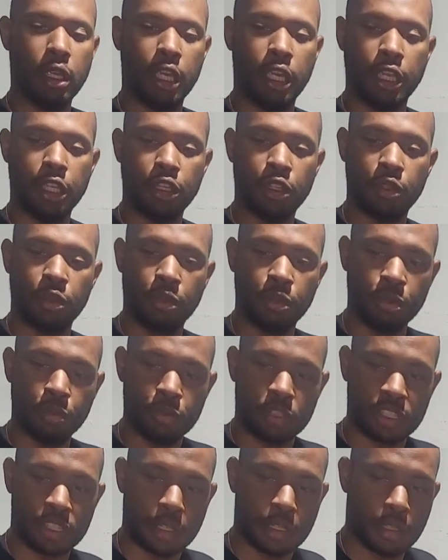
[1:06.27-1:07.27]
it
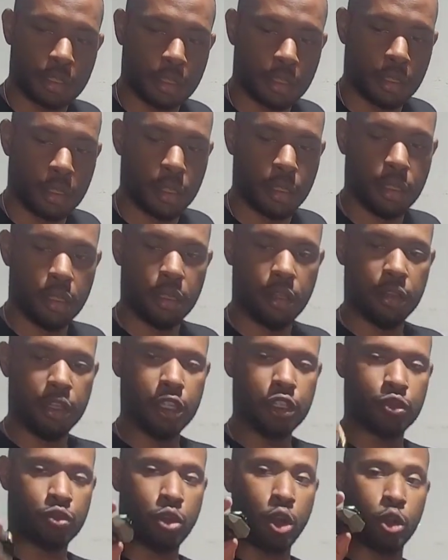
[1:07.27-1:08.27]
used
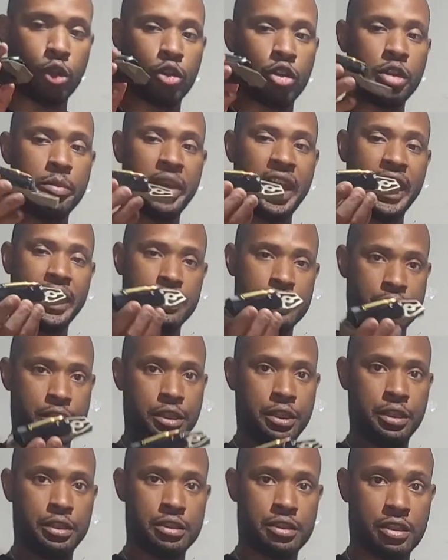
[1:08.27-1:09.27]
these rotary
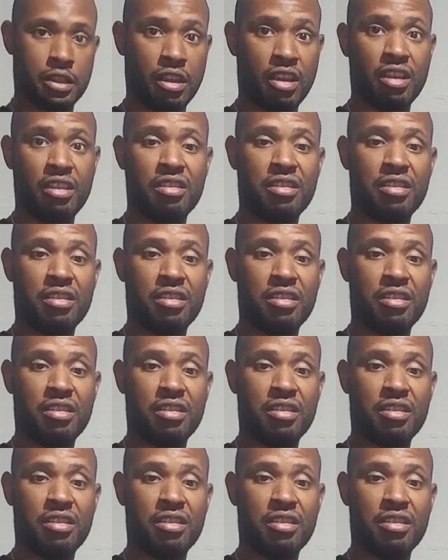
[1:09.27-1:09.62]
magazines.